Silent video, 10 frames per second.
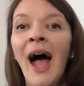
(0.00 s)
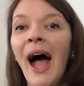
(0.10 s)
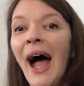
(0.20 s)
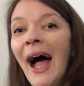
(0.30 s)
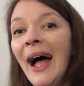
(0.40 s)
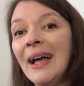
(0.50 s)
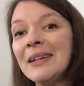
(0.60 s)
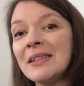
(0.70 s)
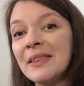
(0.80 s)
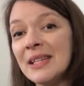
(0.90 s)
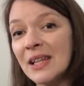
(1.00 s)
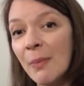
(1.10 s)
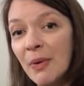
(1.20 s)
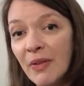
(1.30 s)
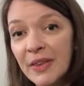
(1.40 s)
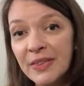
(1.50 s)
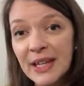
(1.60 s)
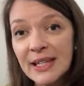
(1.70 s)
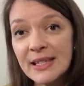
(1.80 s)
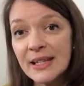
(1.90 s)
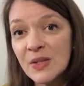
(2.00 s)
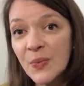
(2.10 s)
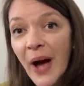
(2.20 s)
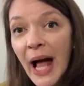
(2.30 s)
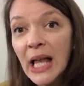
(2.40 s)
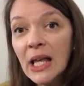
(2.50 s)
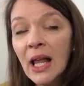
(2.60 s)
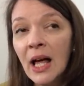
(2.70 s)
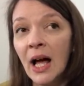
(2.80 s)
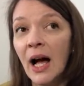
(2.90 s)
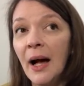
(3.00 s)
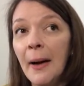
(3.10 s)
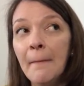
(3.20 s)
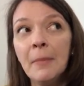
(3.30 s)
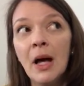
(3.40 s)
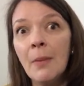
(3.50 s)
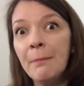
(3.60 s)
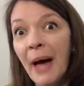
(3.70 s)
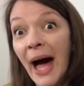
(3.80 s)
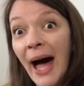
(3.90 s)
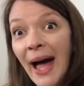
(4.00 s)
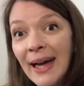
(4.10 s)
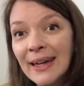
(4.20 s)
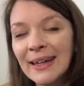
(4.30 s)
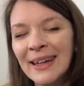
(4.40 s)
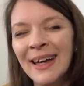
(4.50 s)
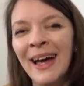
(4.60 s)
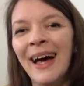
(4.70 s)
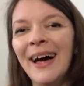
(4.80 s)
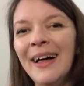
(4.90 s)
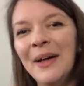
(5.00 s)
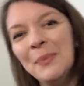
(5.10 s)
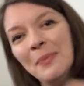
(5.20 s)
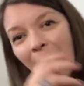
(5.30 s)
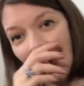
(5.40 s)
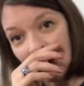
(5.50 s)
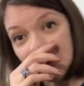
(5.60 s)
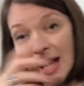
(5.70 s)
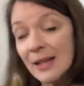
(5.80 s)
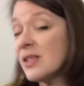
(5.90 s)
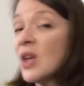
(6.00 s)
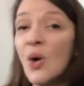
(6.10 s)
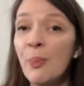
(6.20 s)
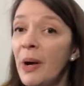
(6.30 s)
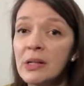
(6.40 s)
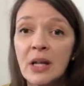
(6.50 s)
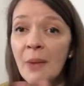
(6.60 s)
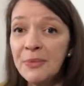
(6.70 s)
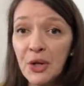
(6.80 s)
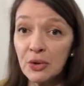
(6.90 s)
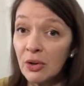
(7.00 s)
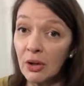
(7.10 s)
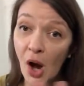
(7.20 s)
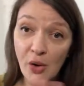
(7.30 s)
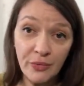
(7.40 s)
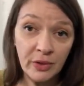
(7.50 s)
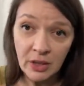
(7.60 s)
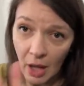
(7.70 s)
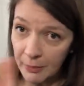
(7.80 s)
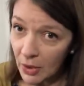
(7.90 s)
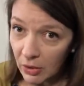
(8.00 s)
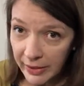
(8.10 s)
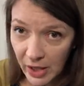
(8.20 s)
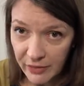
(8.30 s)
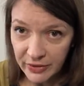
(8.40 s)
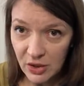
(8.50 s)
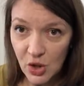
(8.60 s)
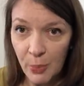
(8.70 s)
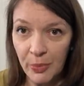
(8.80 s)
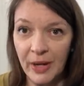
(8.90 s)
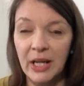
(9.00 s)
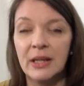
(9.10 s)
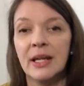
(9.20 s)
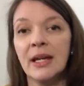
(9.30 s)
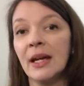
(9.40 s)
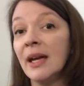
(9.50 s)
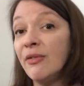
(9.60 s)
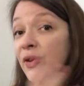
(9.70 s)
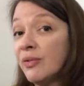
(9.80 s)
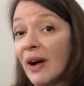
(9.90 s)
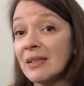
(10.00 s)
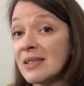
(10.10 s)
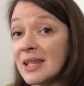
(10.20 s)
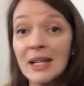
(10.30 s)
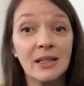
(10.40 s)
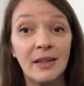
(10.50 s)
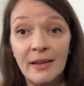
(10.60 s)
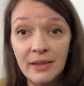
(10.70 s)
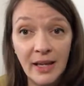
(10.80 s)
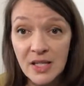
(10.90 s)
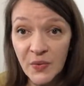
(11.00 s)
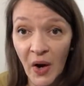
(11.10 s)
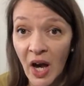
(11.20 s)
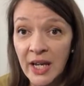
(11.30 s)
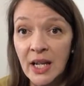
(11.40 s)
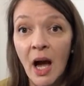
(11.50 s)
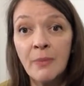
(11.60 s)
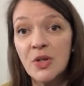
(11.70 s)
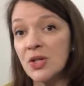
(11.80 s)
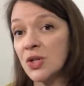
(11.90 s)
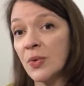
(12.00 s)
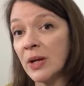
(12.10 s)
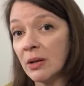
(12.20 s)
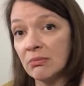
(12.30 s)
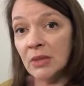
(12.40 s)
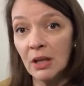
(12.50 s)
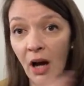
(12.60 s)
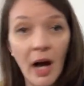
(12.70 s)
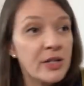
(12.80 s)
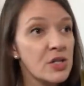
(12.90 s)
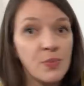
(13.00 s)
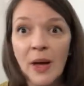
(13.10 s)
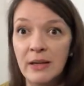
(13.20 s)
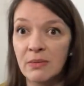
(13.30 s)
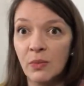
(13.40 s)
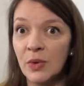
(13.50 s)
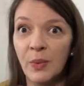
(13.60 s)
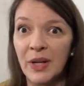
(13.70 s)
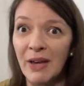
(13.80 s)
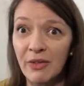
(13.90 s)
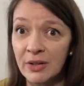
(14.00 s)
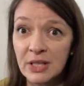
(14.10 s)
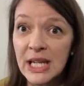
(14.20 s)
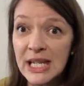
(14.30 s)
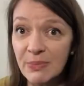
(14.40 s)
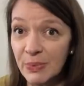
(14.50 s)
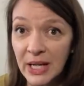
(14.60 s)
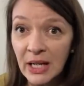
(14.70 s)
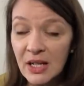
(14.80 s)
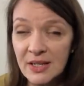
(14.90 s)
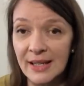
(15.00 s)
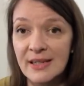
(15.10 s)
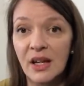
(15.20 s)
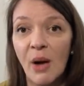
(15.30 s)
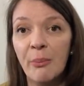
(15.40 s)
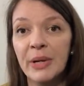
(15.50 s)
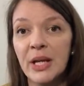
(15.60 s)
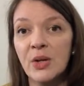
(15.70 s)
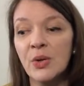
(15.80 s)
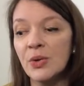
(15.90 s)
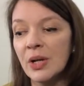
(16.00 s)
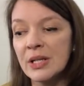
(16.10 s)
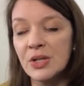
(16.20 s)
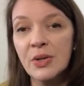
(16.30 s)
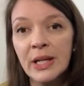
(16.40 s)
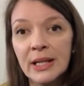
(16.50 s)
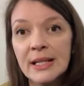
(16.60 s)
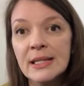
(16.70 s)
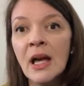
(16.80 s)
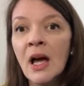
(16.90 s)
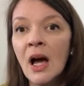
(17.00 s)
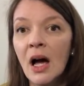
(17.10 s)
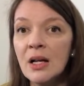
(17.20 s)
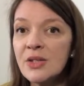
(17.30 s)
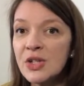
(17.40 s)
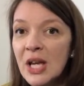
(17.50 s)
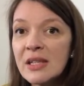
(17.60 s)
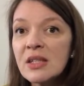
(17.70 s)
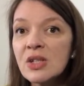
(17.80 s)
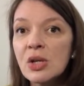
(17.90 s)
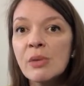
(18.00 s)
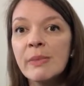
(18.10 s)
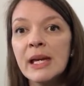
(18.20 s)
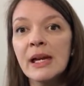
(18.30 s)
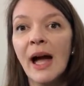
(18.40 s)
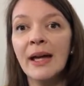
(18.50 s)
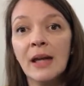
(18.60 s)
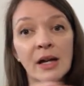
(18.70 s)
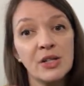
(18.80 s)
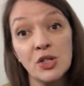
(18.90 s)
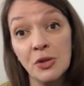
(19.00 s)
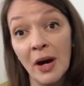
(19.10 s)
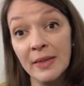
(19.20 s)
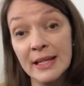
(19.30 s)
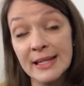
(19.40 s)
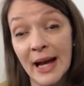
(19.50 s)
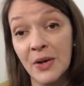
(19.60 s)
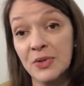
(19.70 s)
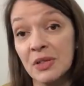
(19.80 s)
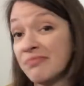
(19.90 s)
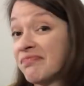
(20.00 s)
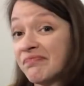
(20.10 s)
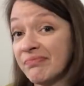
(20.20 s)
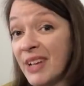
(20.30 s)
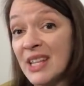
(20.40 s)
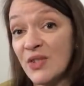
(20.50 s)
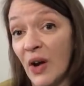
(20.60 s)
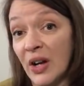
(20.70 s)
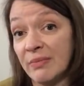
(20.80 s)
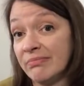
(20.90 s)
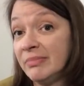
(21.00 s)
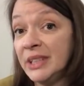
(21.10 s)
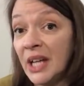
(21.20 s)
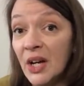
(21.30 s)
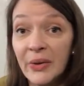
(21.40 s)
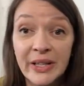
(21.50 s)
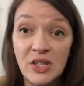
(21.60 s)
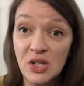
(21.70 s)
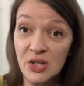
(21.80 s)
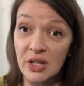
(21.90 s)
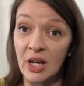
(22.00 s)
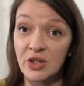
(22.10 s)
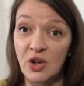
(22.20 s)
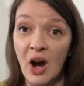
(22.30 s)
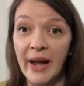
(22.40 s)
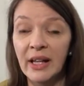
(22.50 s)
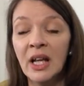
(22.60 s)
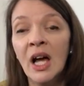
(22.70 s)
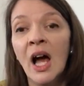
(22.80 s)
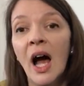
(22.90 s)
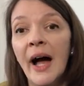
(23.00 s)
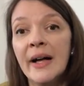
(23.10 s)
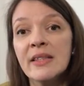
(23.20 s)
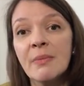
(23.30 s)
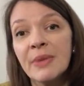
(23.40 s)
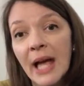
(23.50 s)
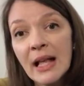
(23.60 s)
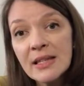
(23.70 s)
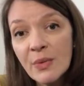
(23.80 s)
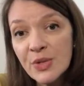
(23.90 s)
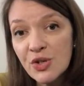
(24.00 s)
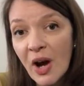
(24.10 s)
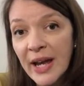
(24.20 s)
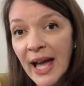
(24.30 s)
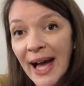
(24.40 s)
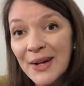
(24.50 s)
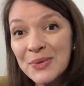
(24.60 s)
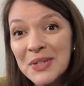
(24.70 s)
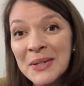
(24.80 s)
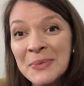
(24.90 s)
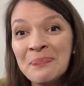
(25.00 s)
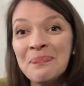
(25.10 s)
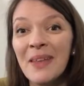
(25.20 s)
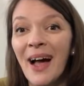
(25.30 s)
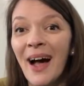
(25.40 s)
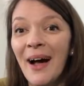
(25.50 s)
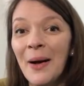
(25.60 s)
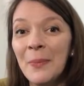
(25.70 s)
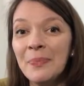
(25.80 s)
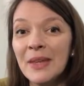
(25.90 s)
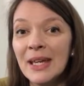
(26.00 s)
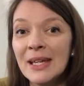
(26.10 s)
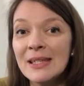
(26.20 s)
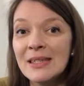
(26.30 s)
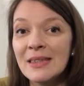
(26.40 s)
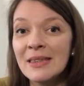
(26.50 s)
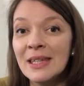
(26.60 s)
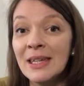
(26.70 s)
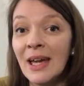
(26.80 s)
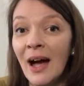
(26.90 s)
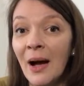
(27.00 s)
And there's a couple of other things as well. A bag. And yeah, so, but I'm not I'm not going over the top or anything. If you fancy it, then that's fine. I'm just doing, I just went with whatever Teespring, because that's the company who is doing this, suggested to me, and I just try this out. It's fine. It's just a trial. Something else I was trying out is the